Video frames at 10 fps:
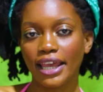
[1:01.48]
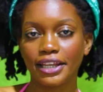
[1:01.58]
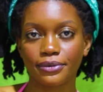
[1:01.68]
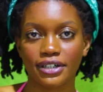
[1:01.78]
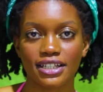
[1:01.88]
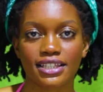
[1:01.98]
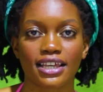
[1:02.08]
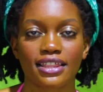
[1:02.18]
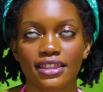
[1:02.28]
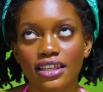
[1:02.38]
But anyway, it's
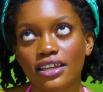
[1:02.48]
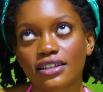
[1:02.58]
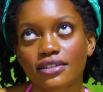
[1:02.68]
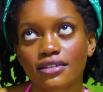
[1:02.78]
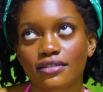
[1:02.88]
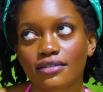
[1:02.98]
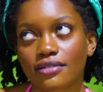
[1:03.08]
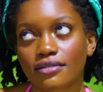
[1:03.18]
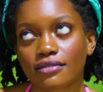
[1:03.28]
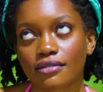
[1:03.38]
like
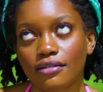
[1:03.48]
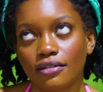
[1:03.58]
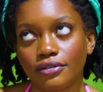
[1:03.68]
this,